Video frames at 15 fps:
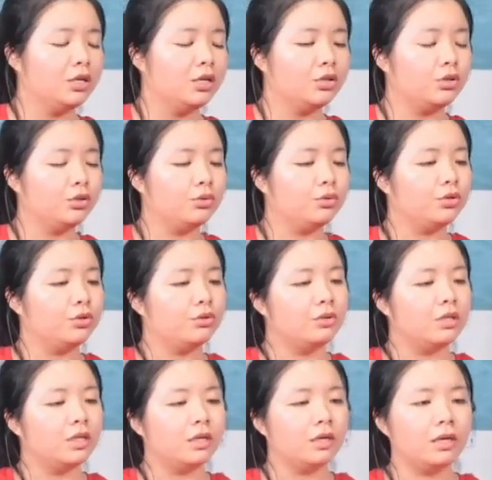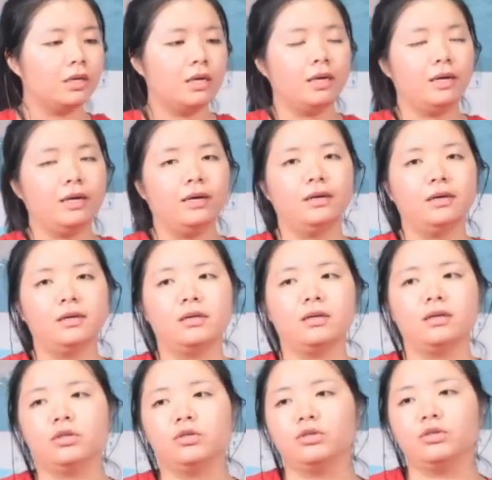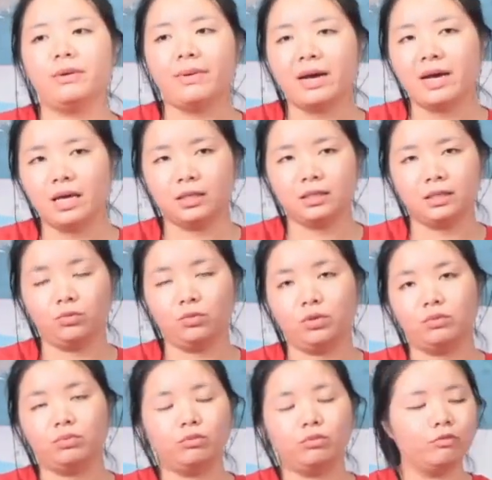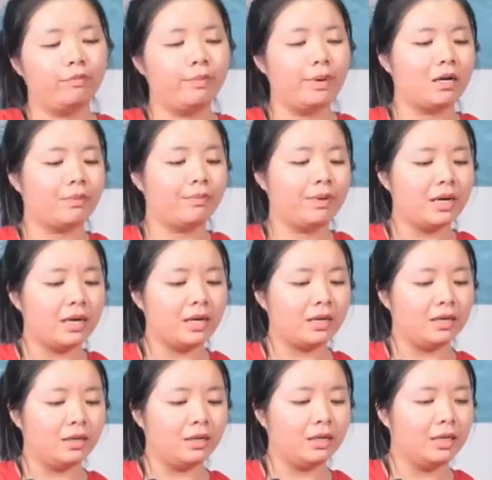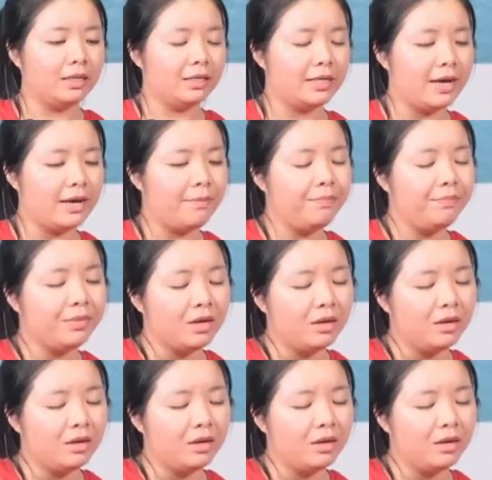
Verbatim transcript: Show you the uh, dry bags, waterproof backpack, and then